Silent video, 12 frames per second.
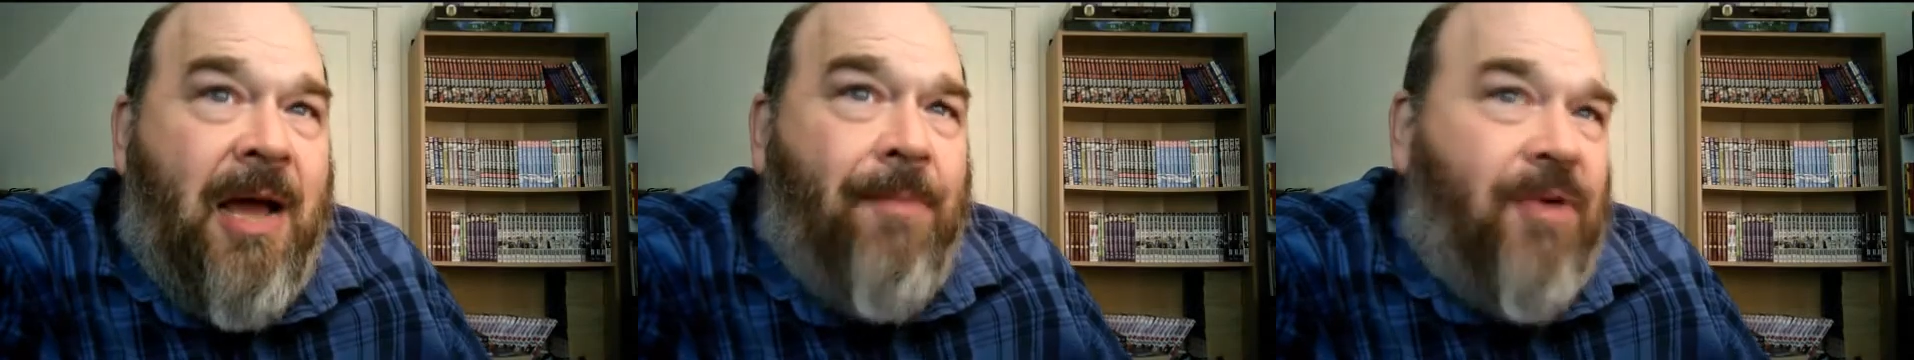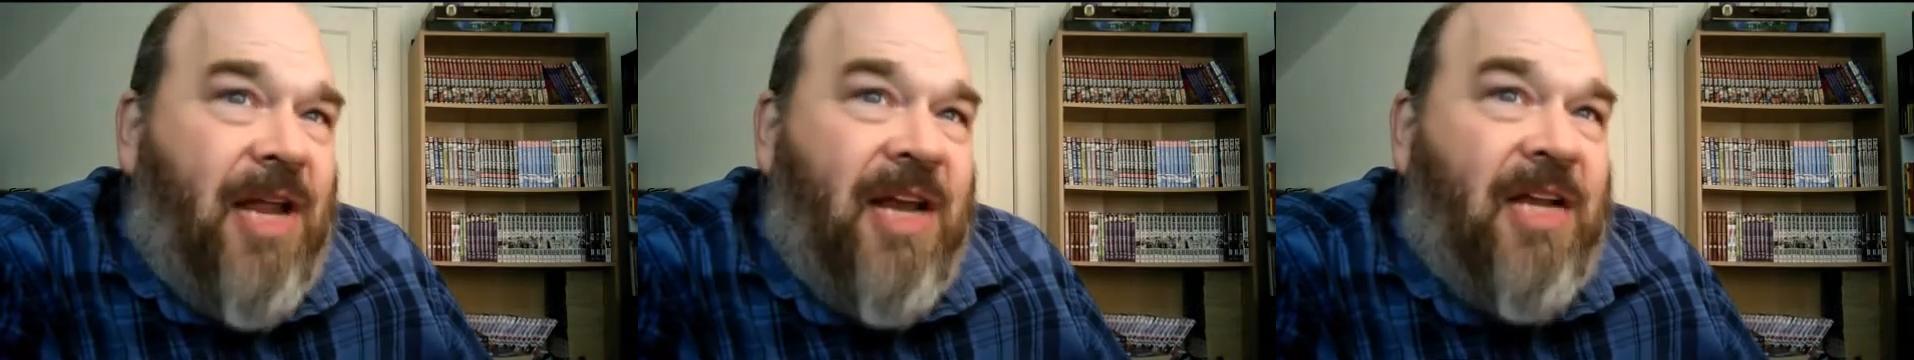
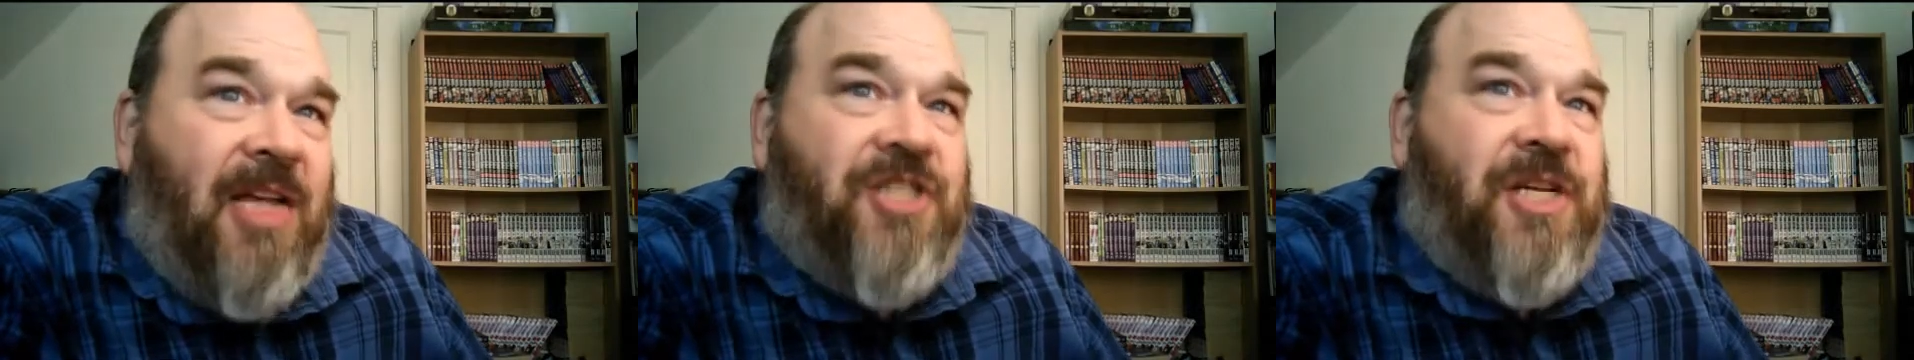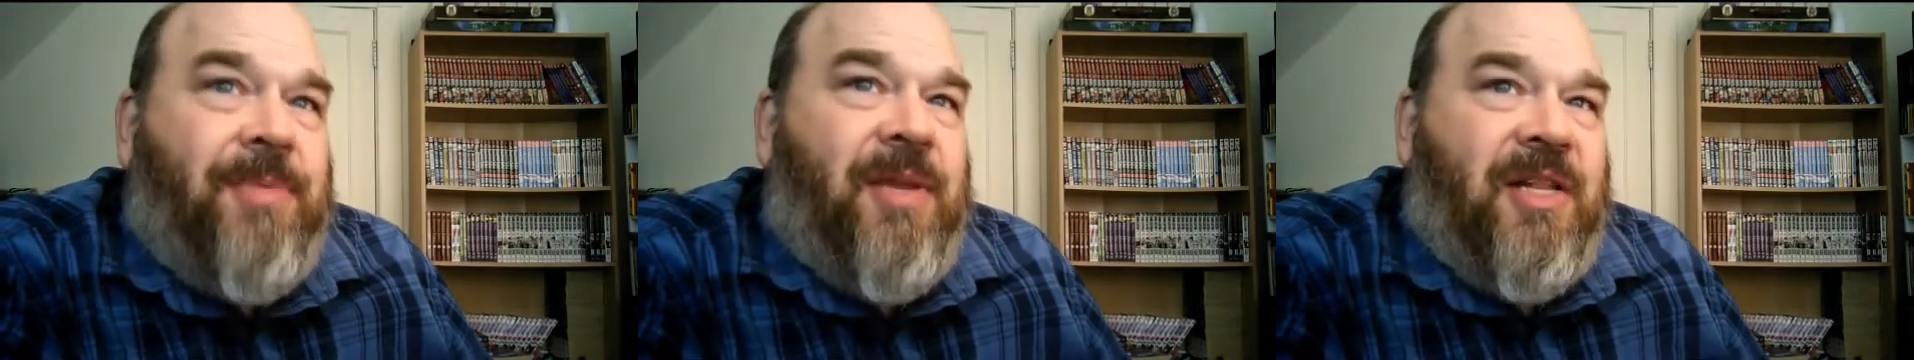pretending
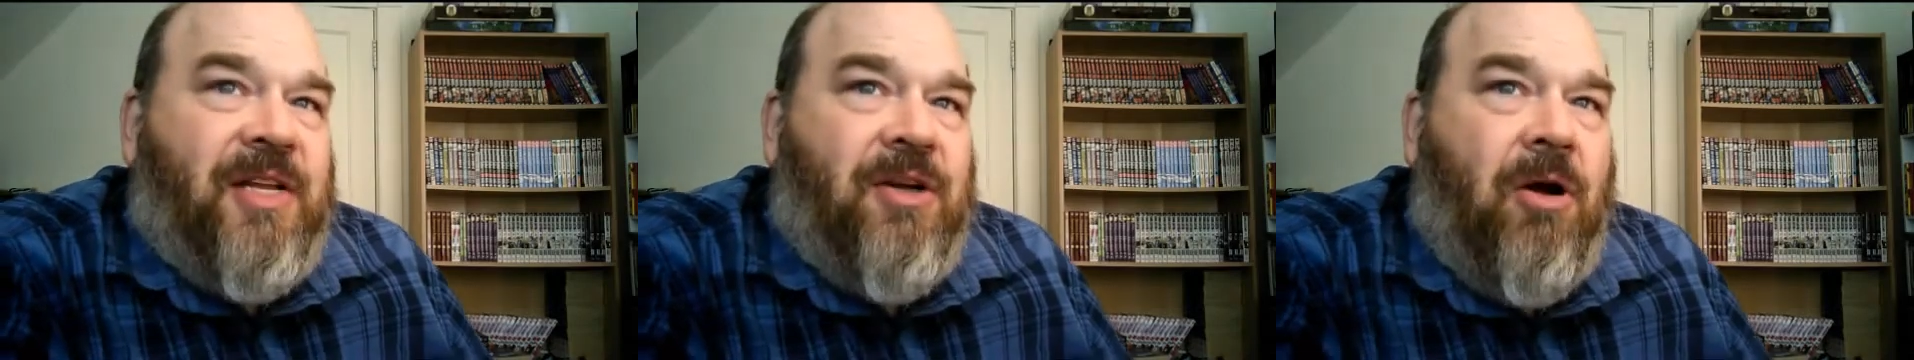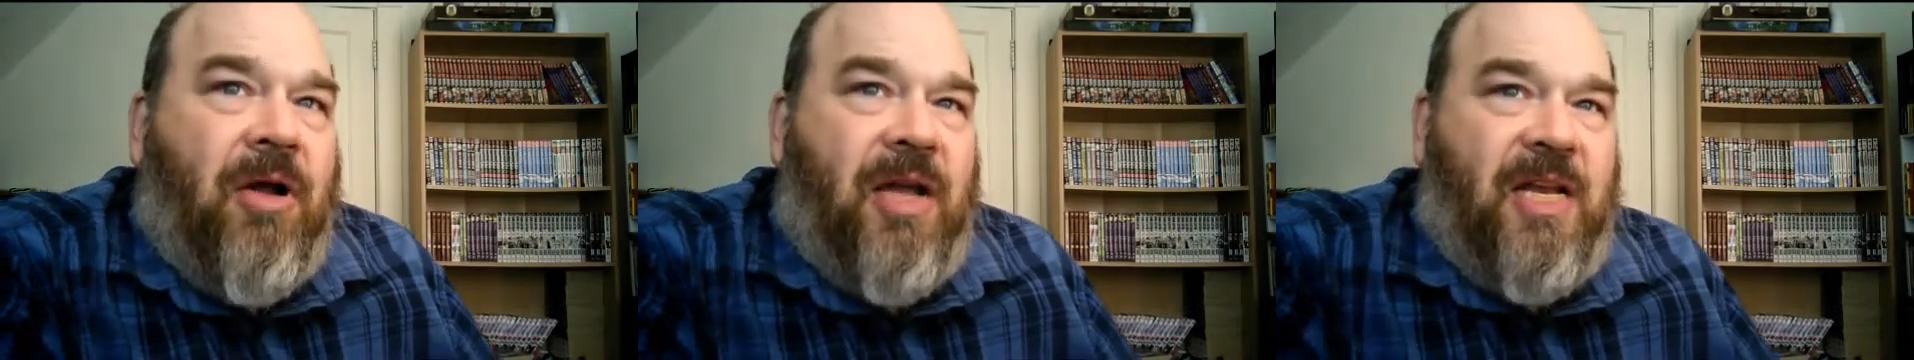she'd been the
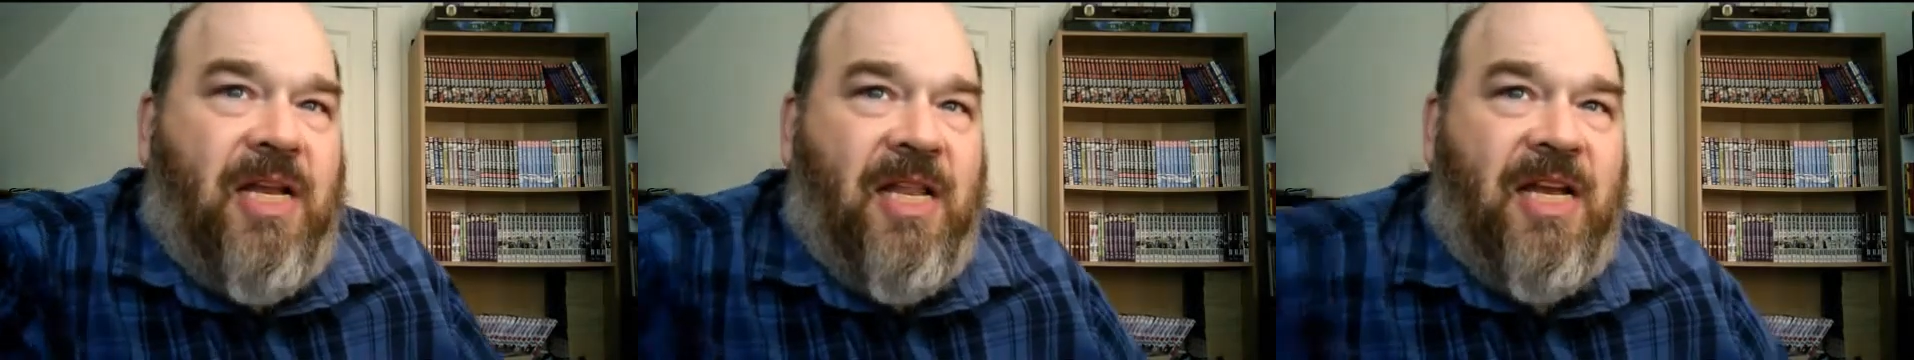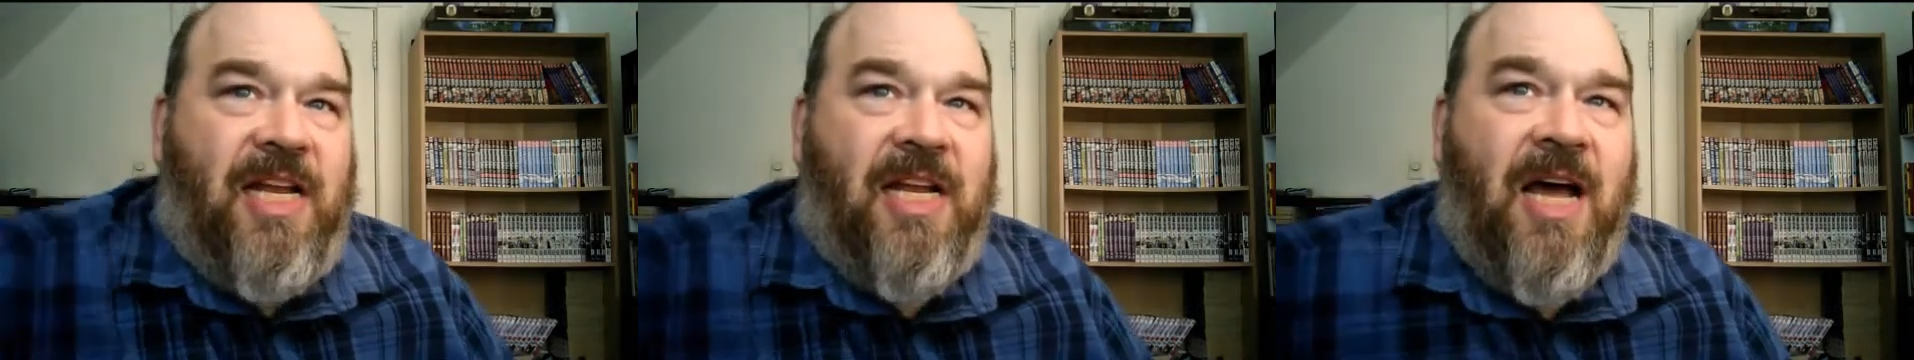target and
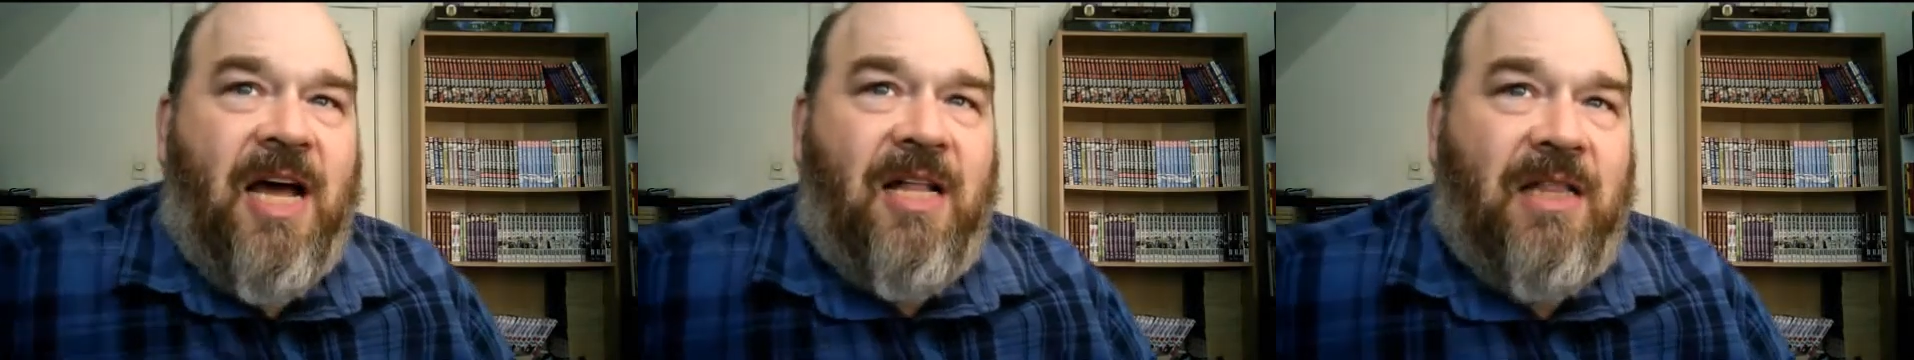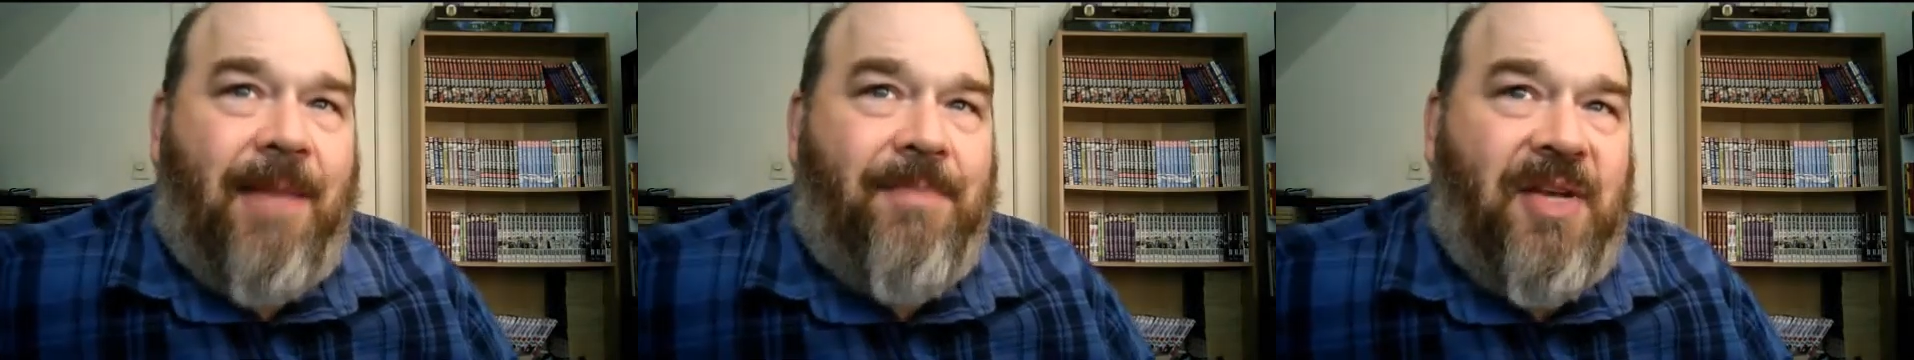that he'd
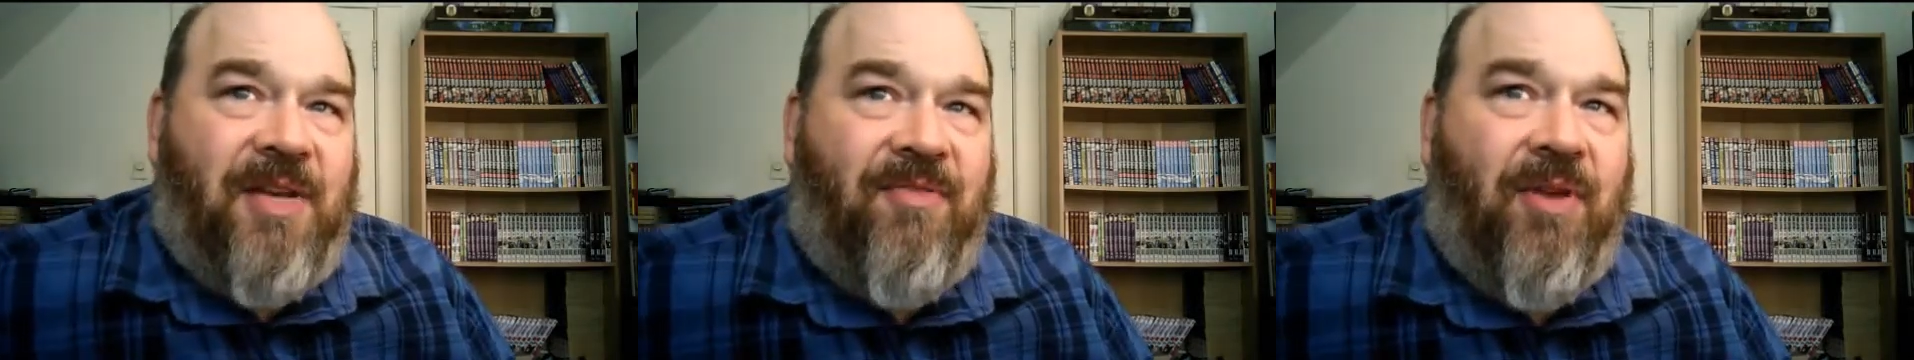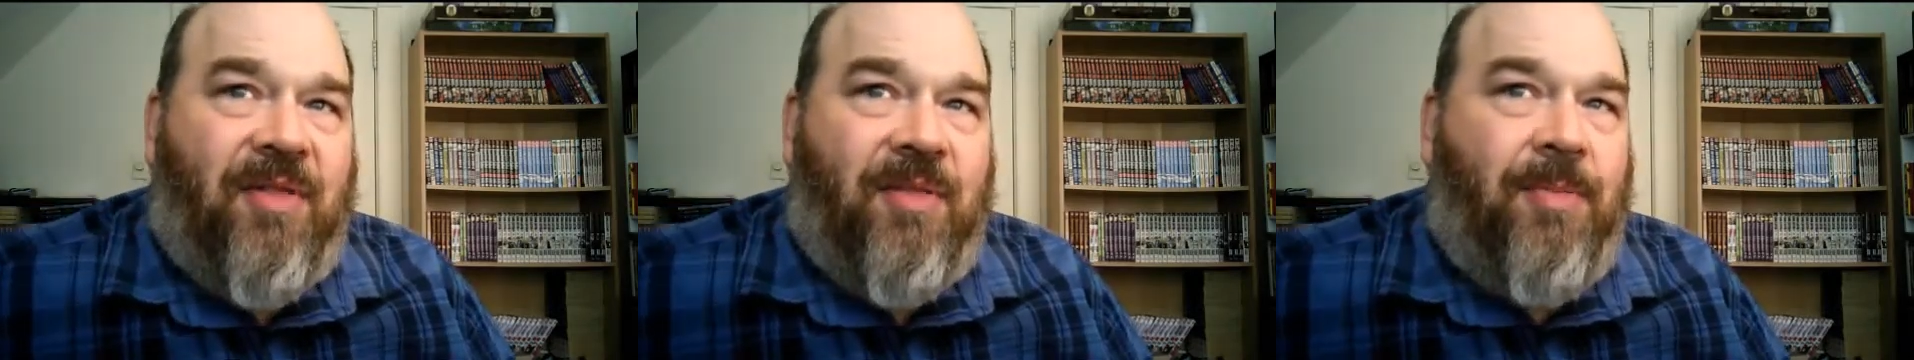leapt in
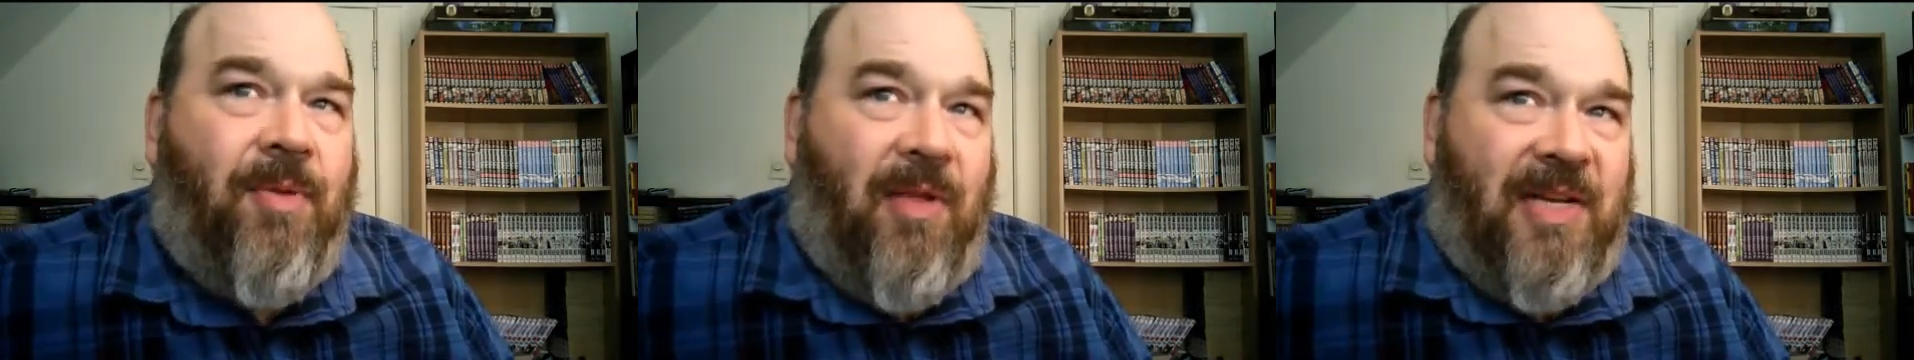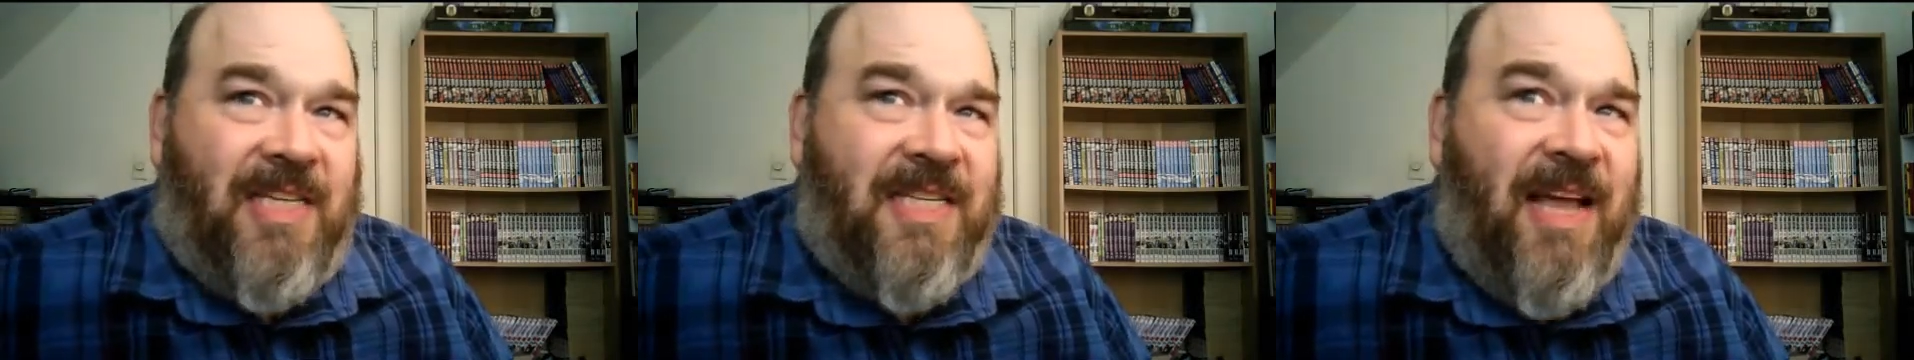front of the
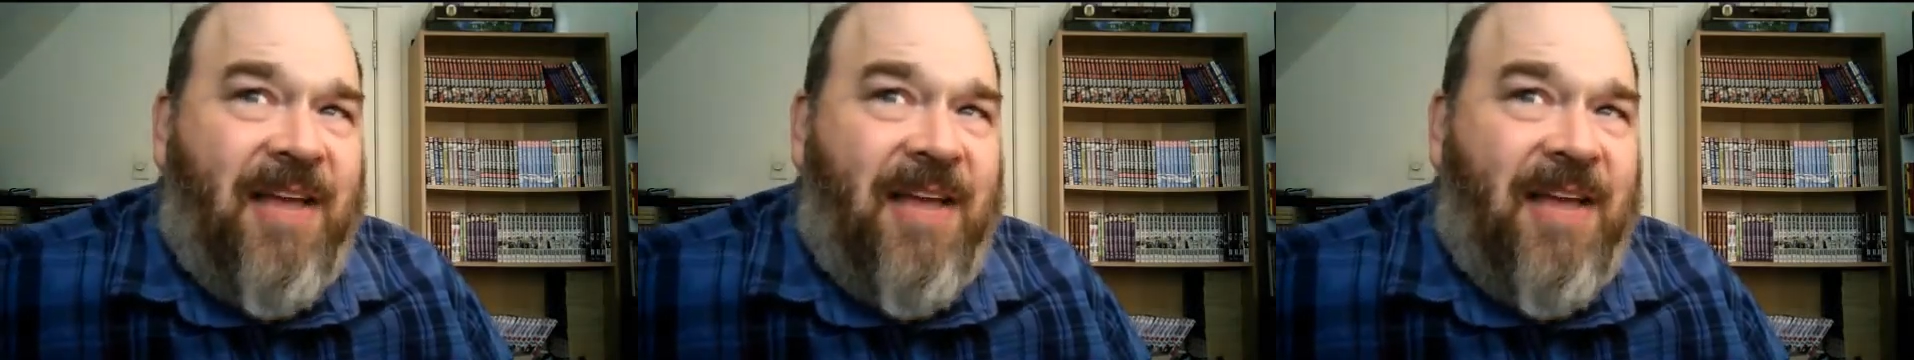bullet to